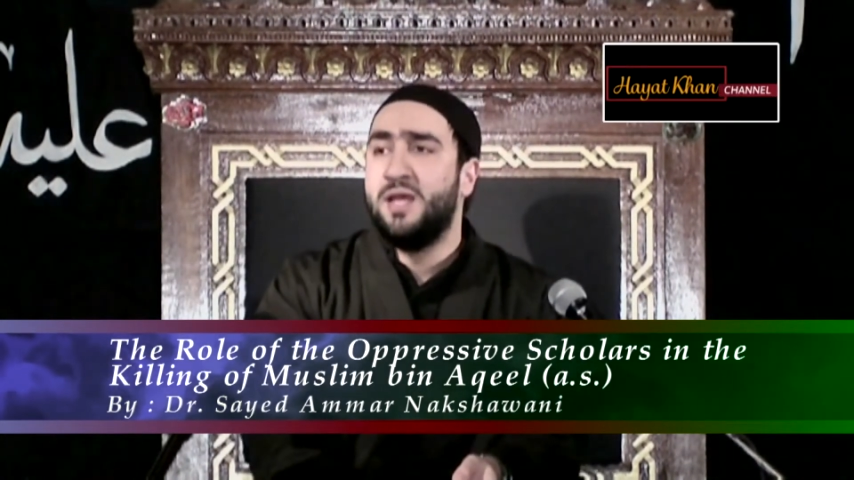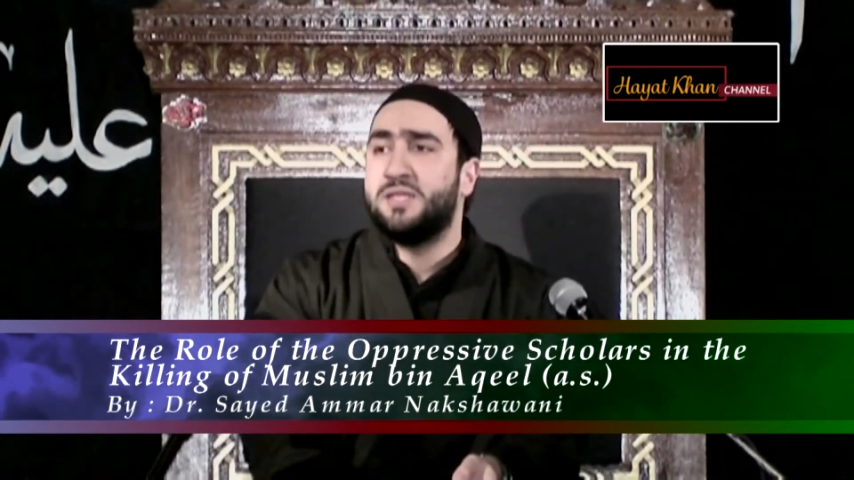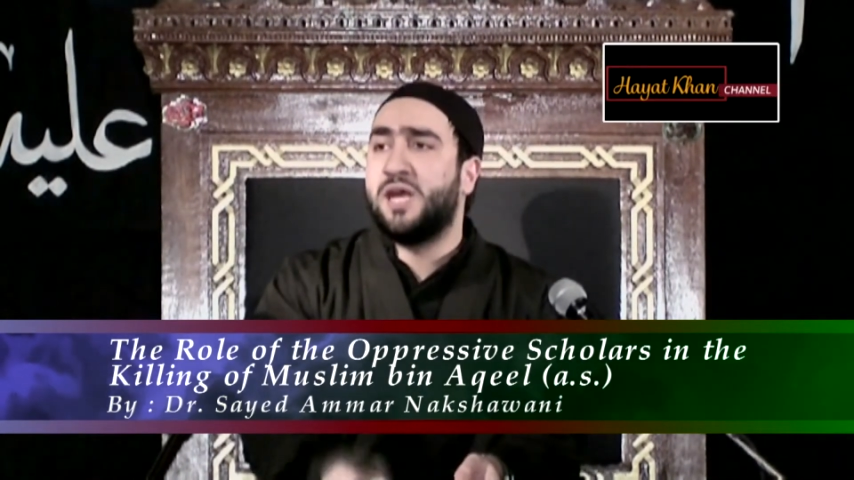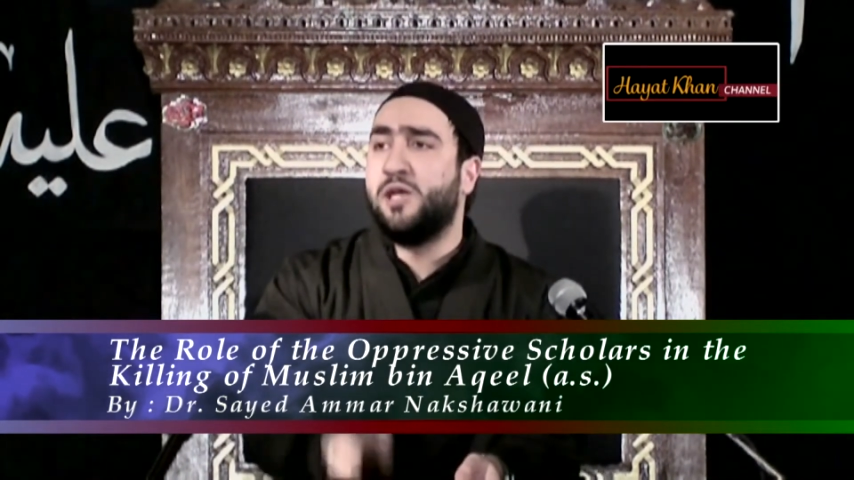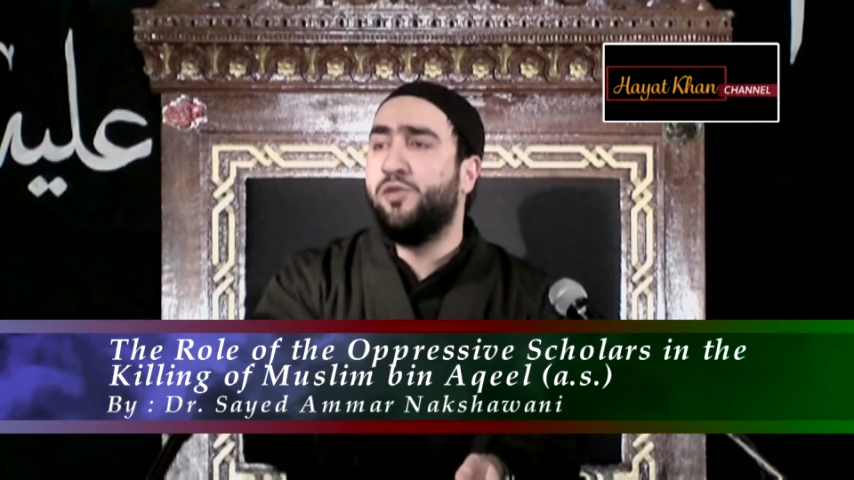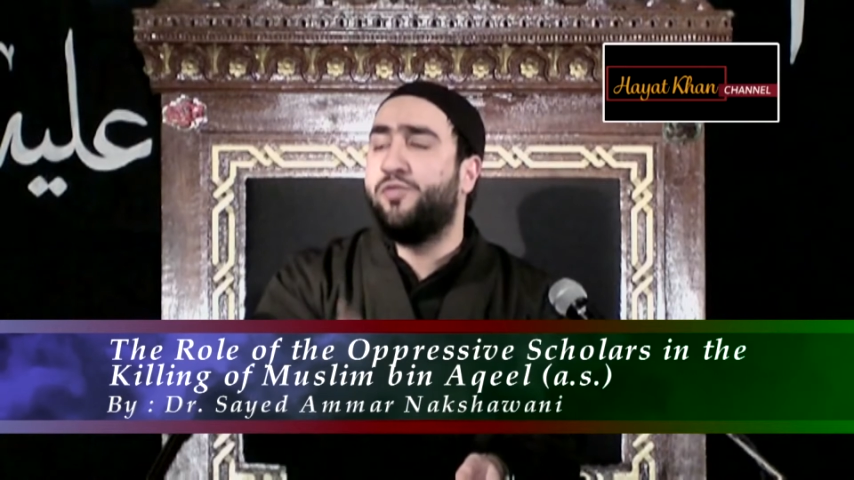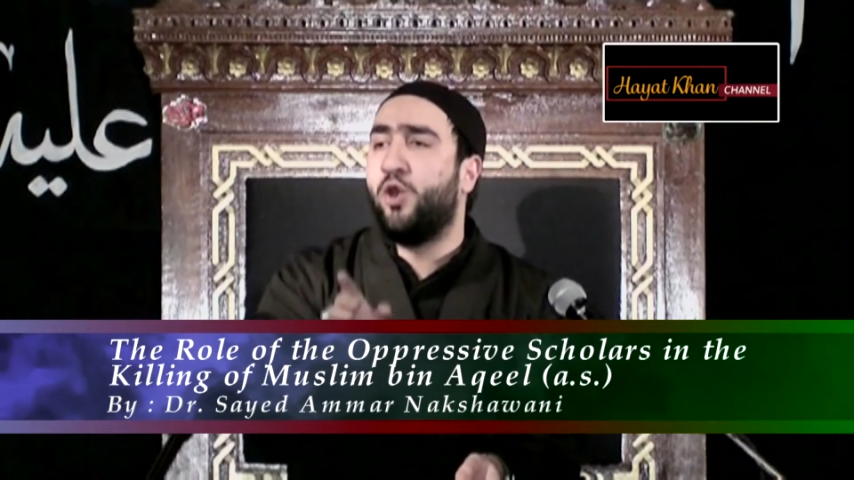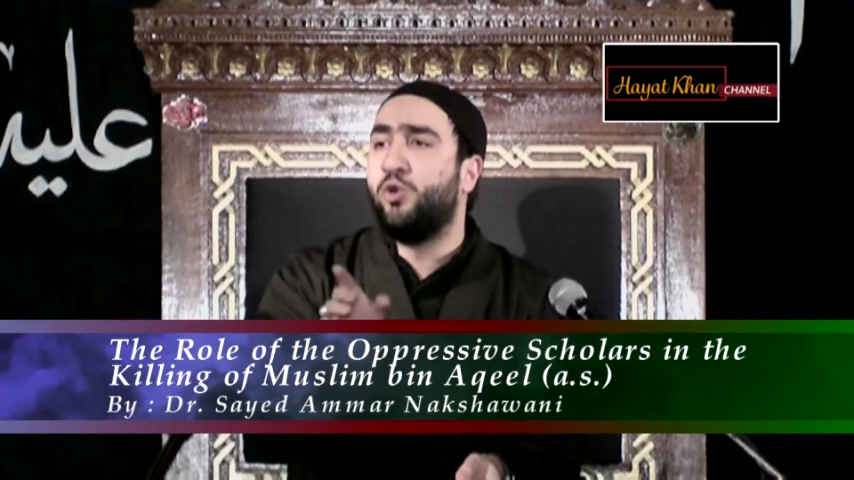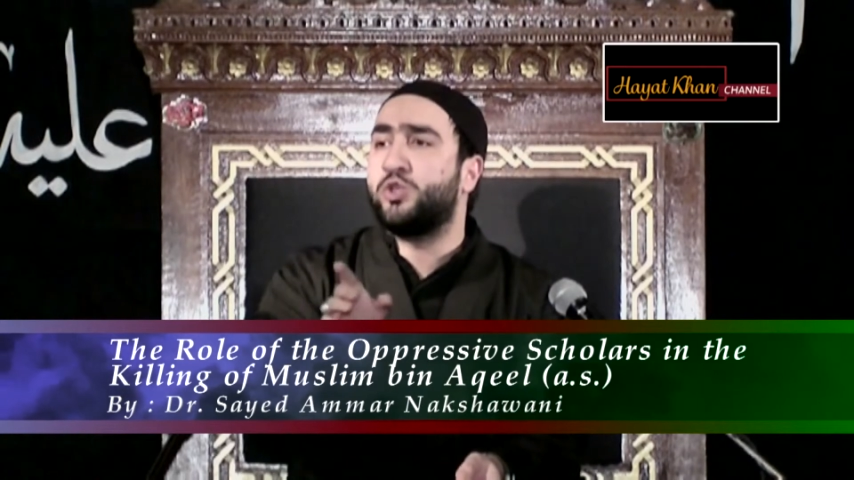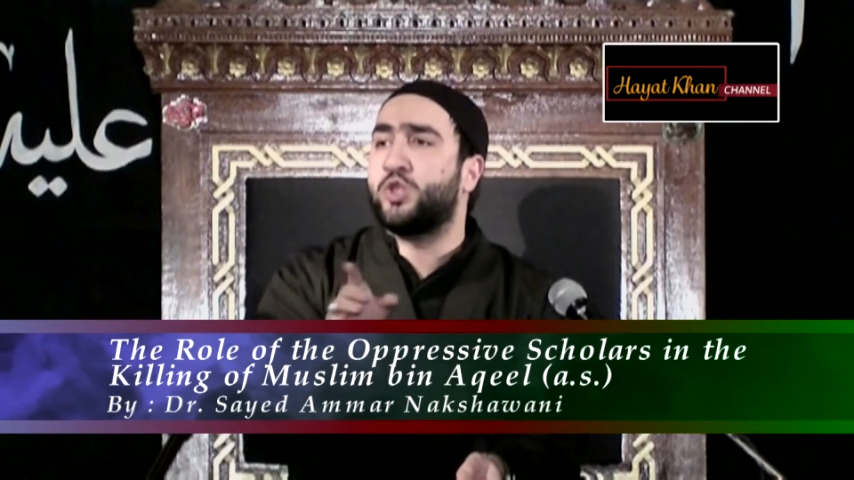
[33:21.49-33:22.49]
tell
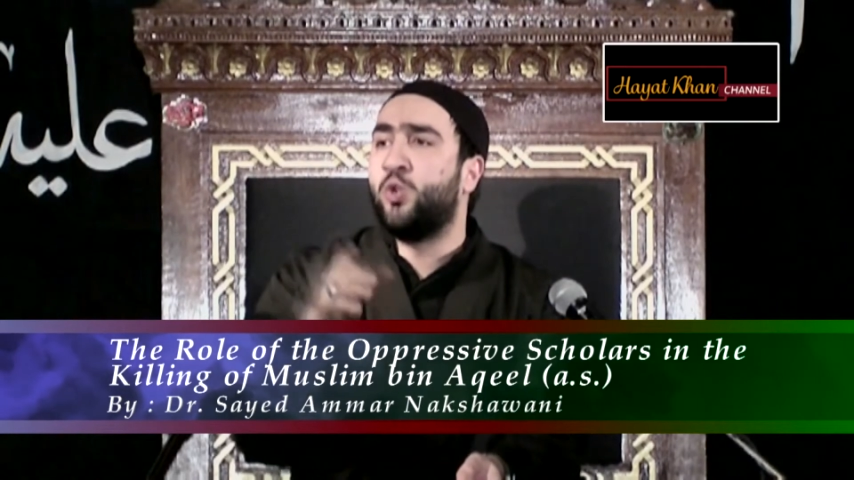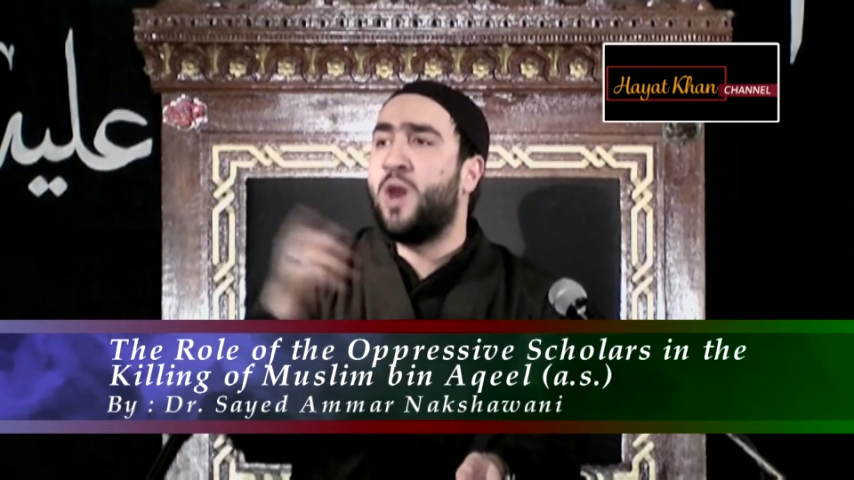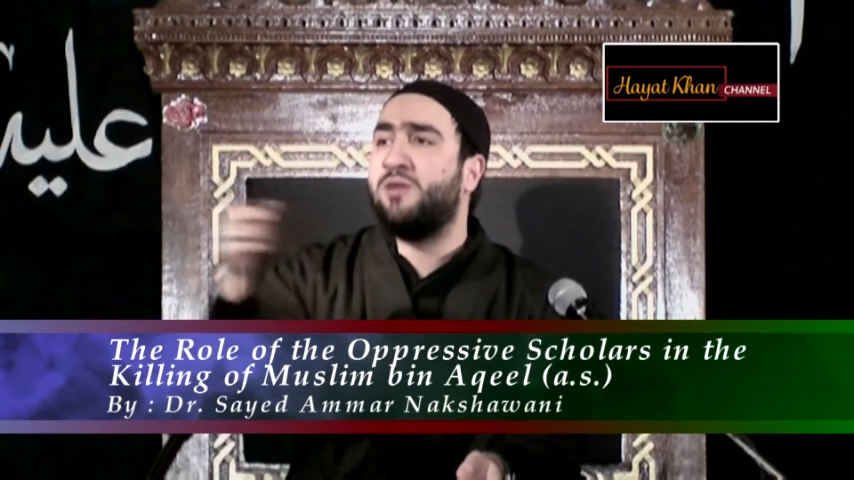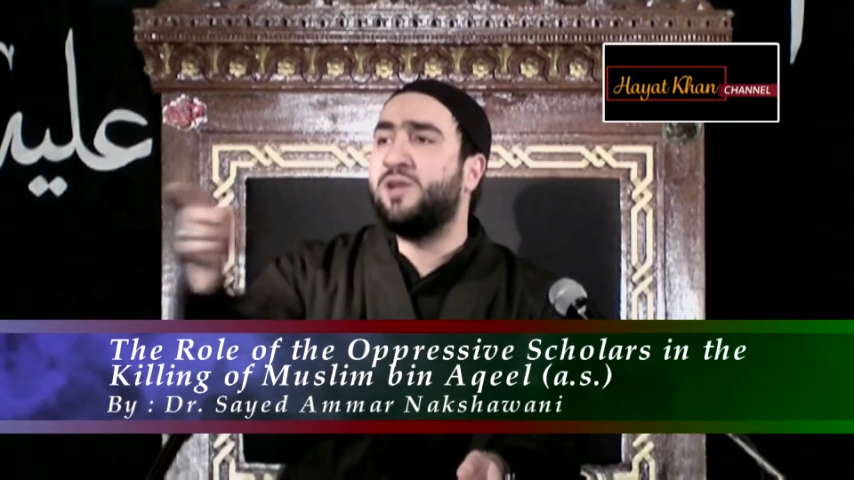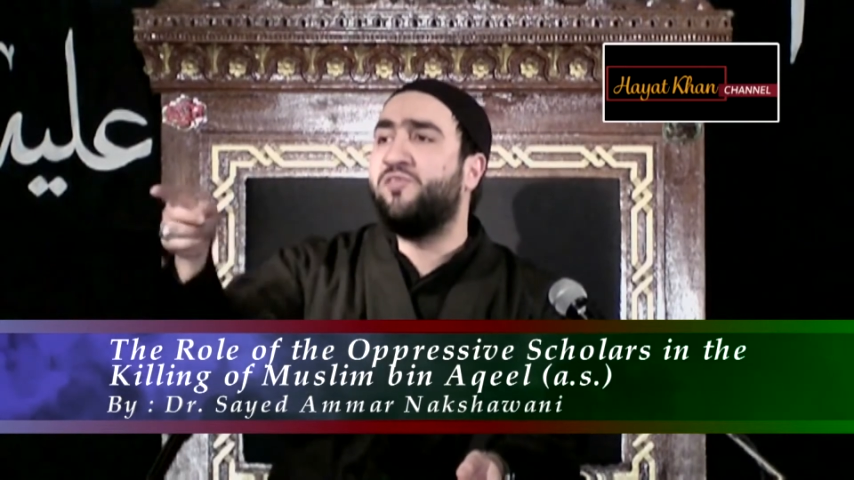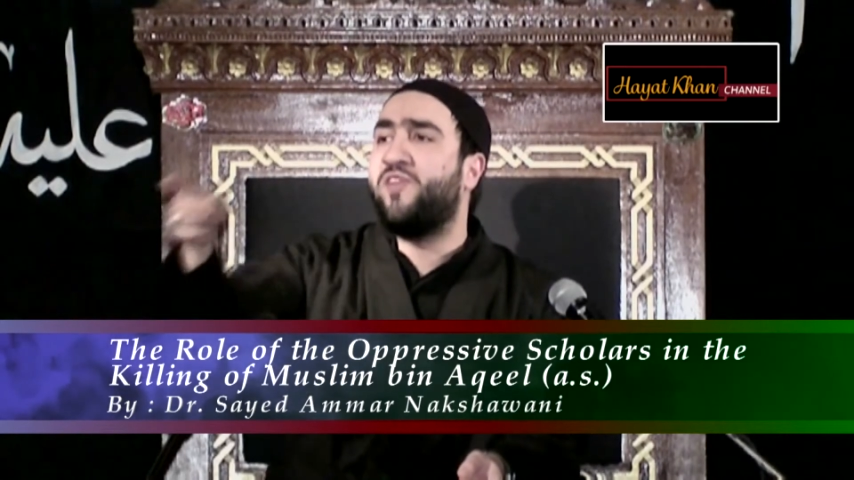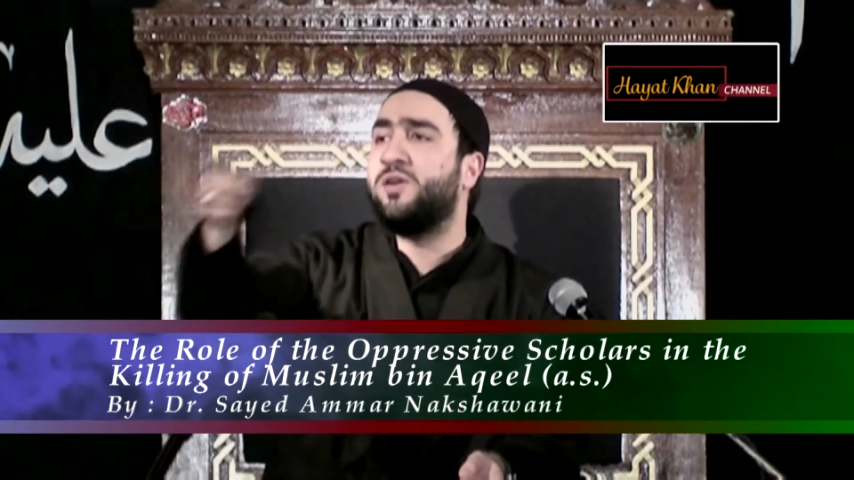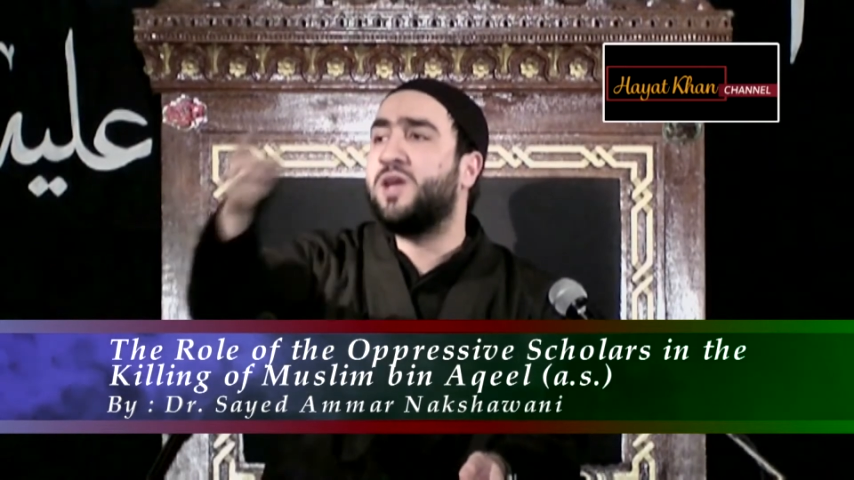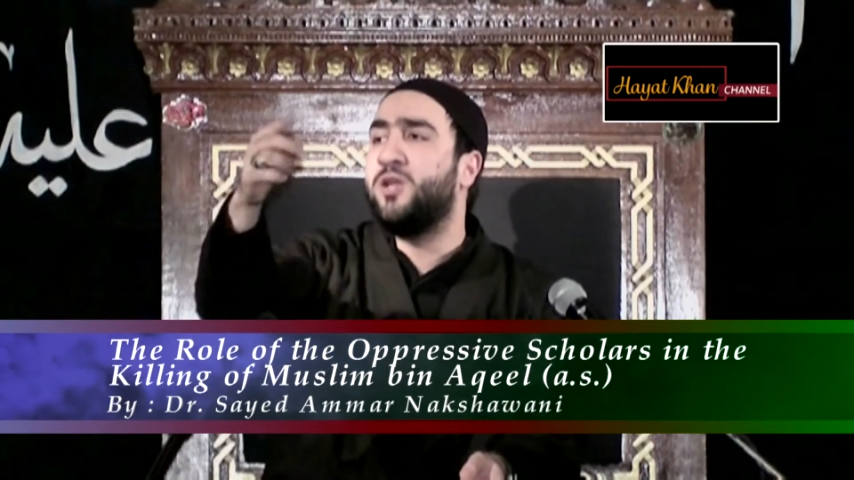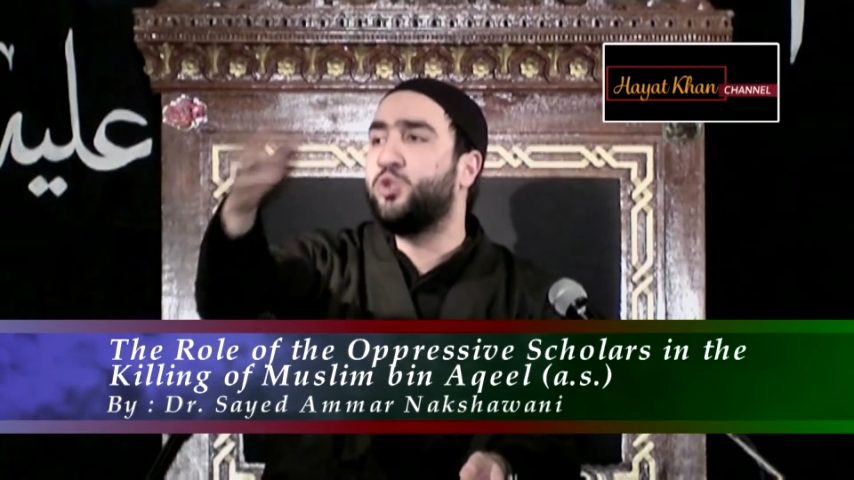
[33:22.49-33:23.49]
those who are in
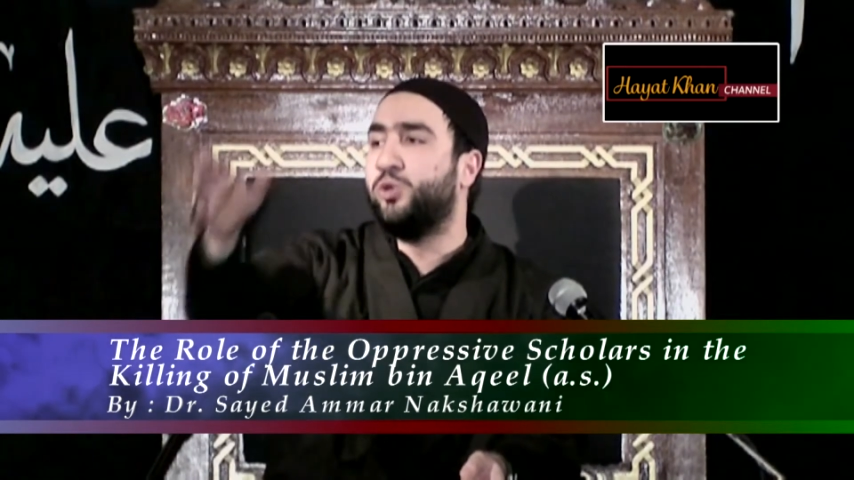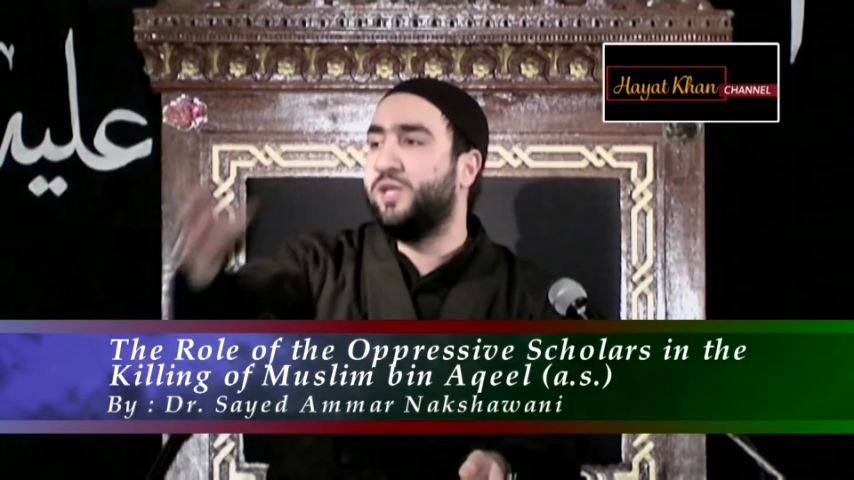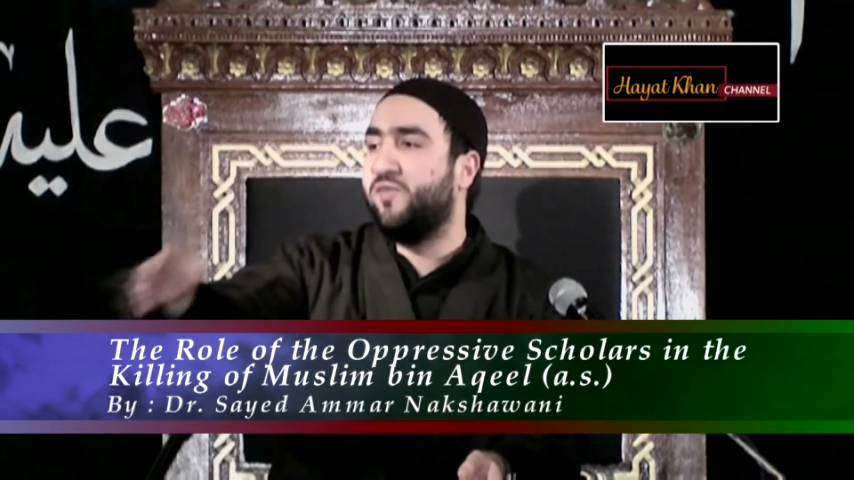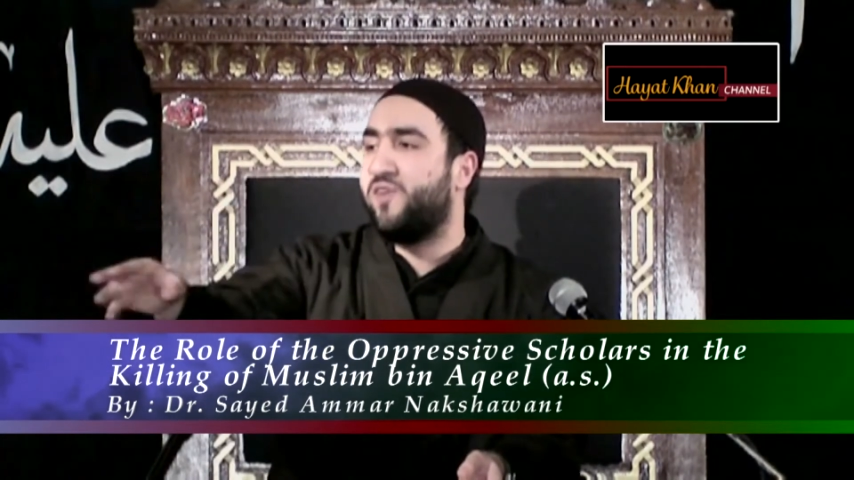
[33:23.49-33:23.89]
Farqaduni.